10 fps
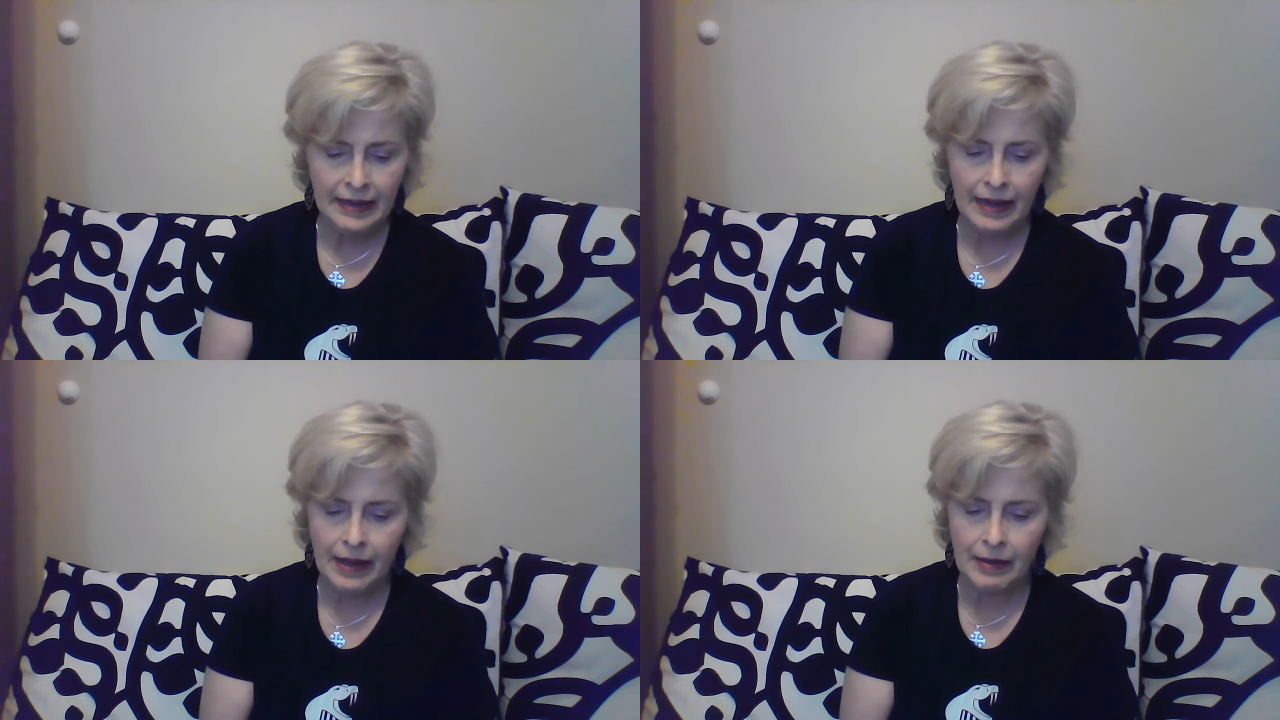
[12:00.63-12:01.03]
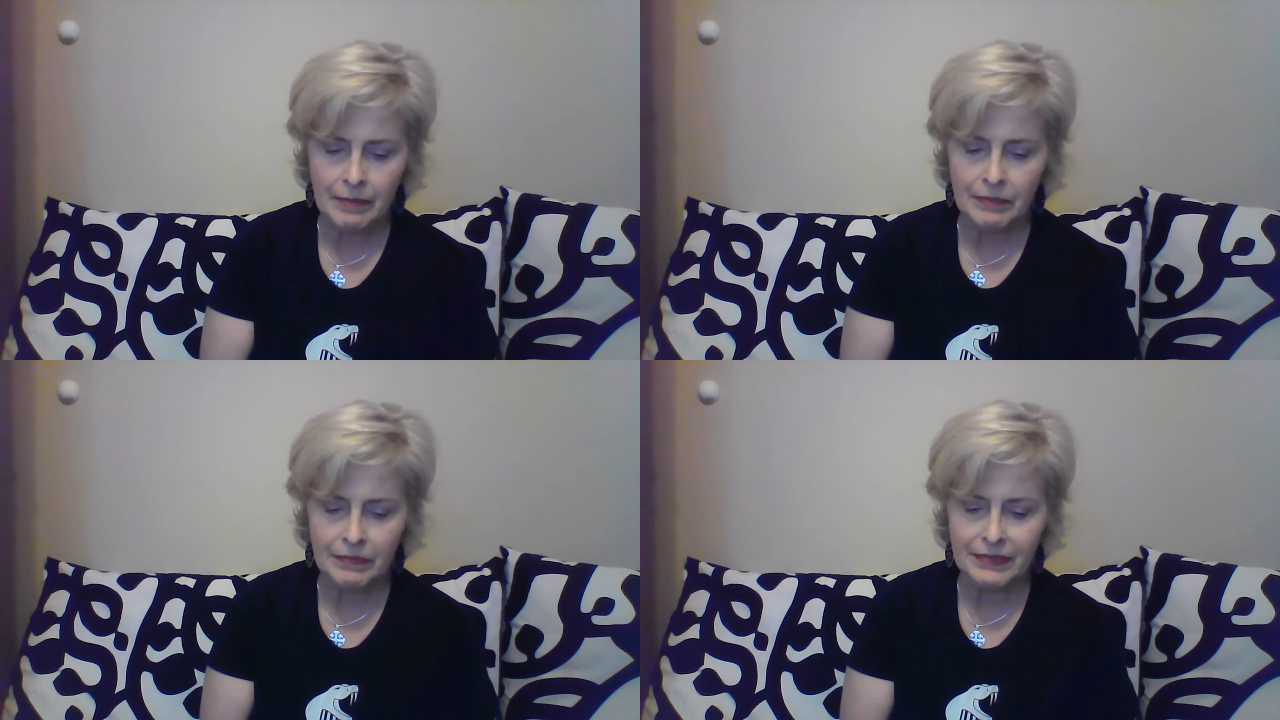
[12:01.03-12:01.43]

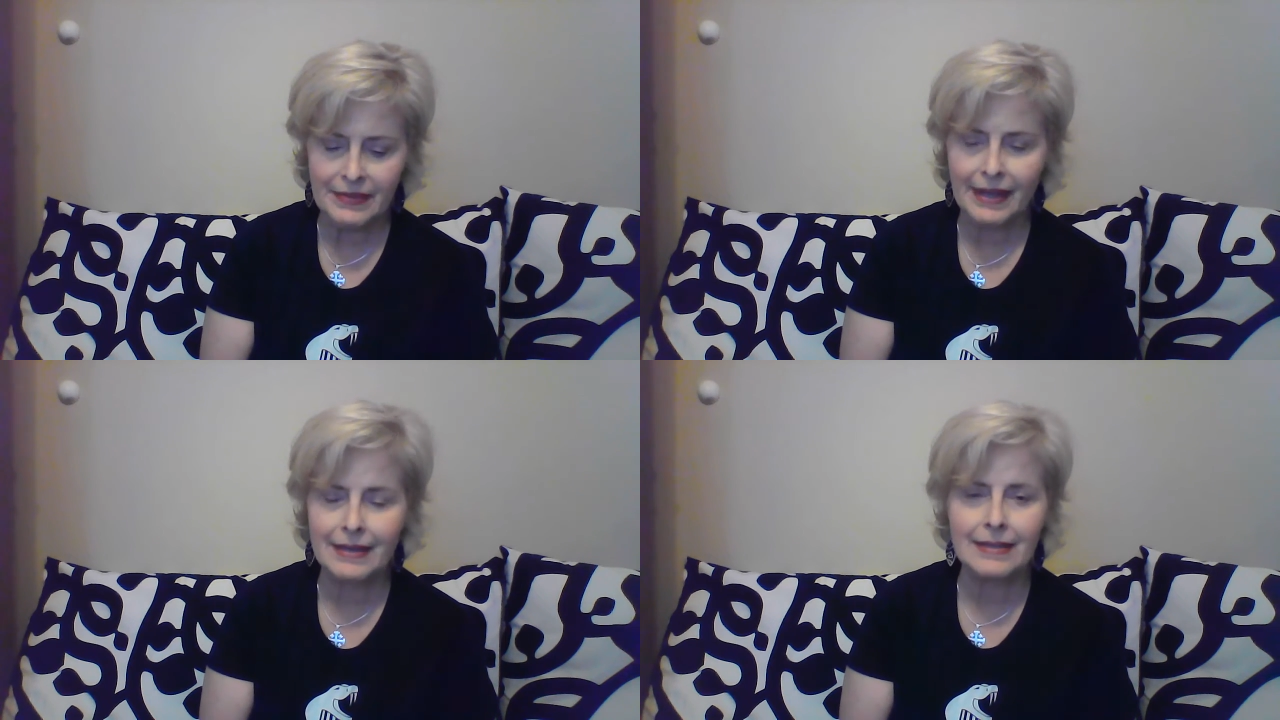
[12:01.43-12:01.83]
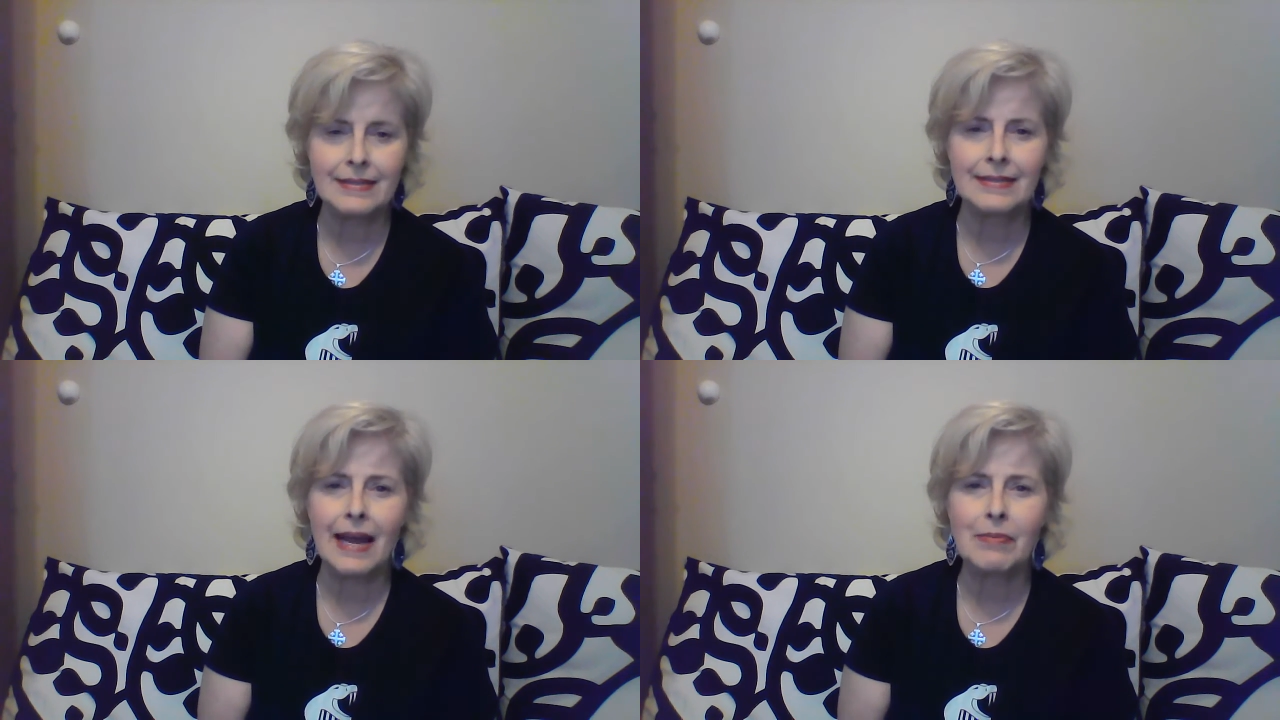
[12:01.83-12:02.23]
That
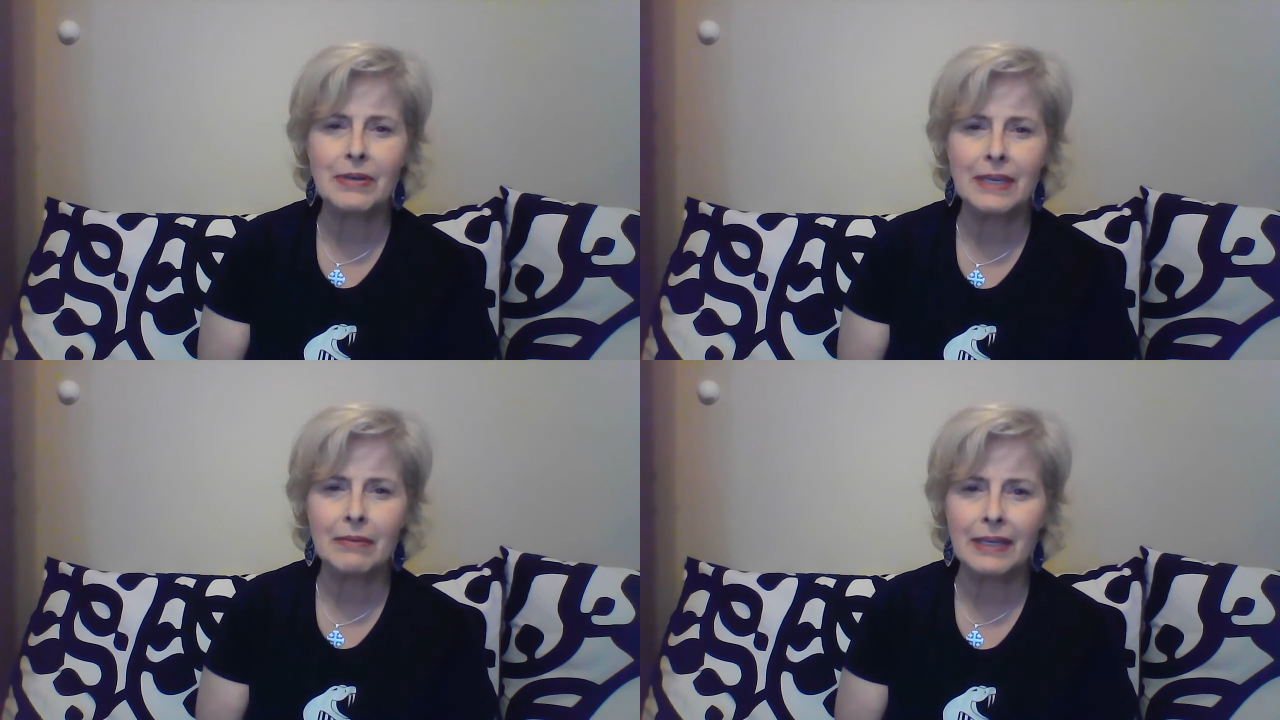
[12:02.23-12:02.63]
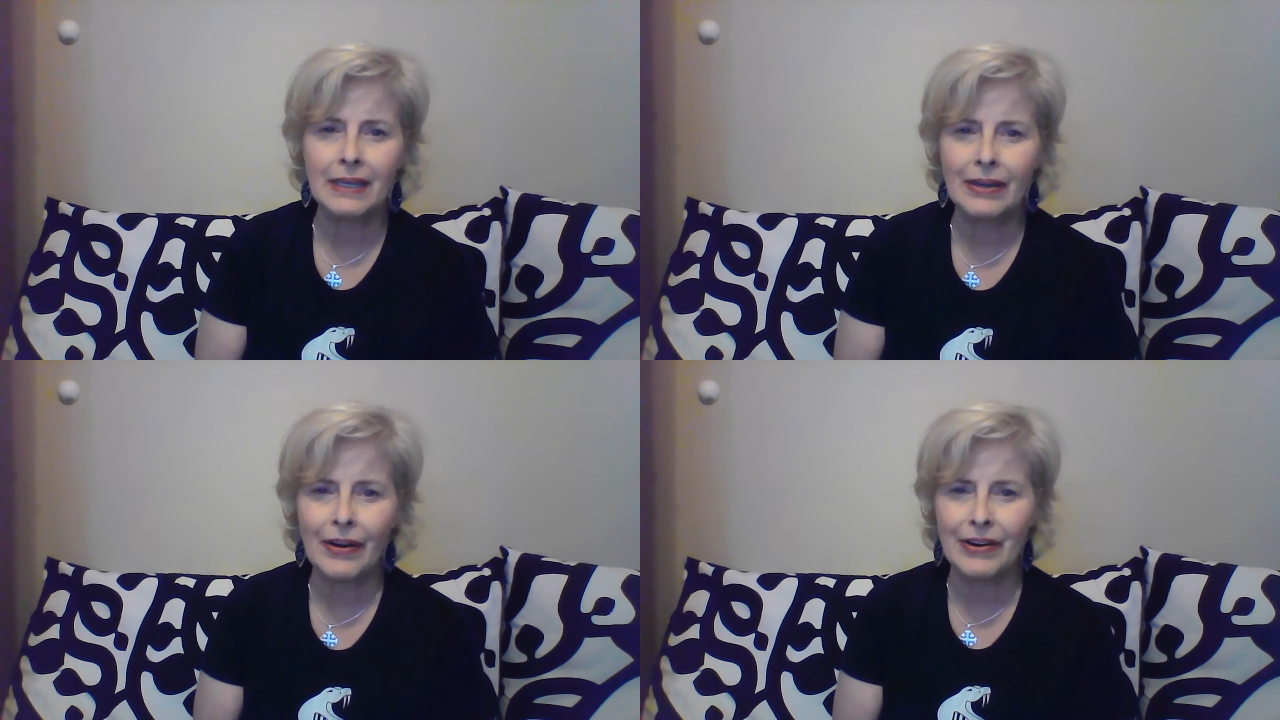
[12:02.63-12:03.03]
is an epidemic
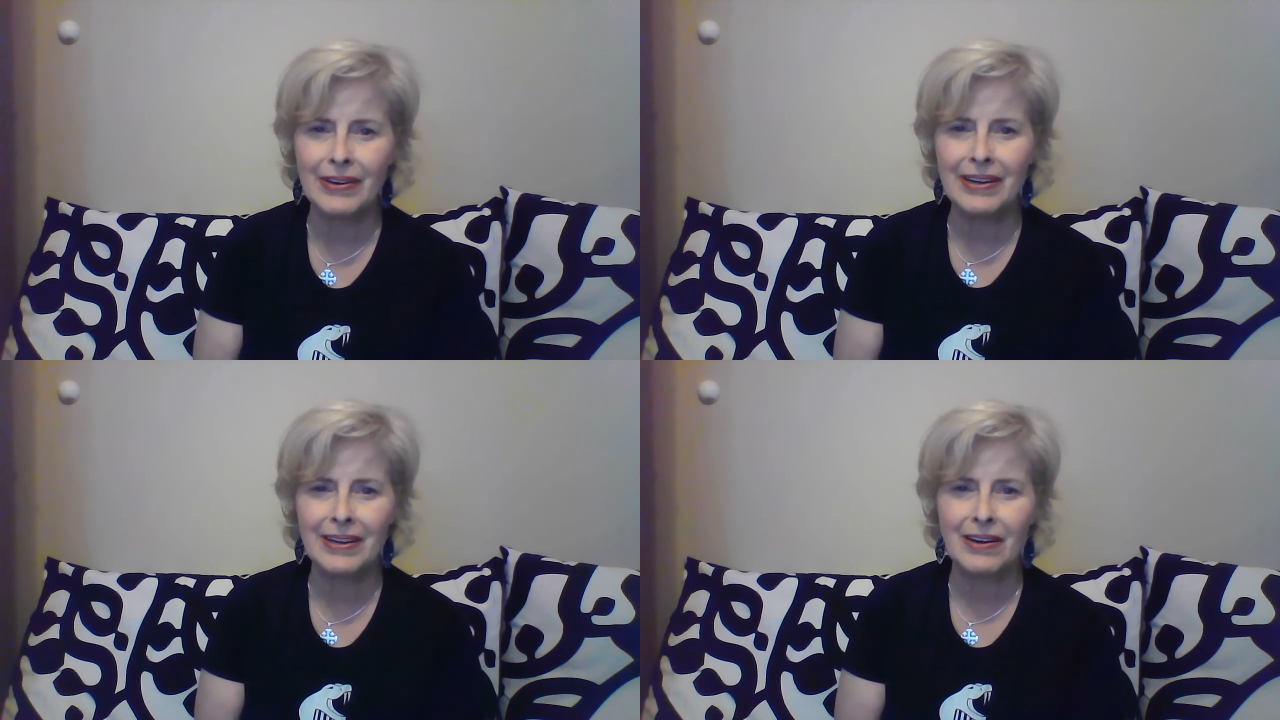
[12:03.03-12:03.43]
in our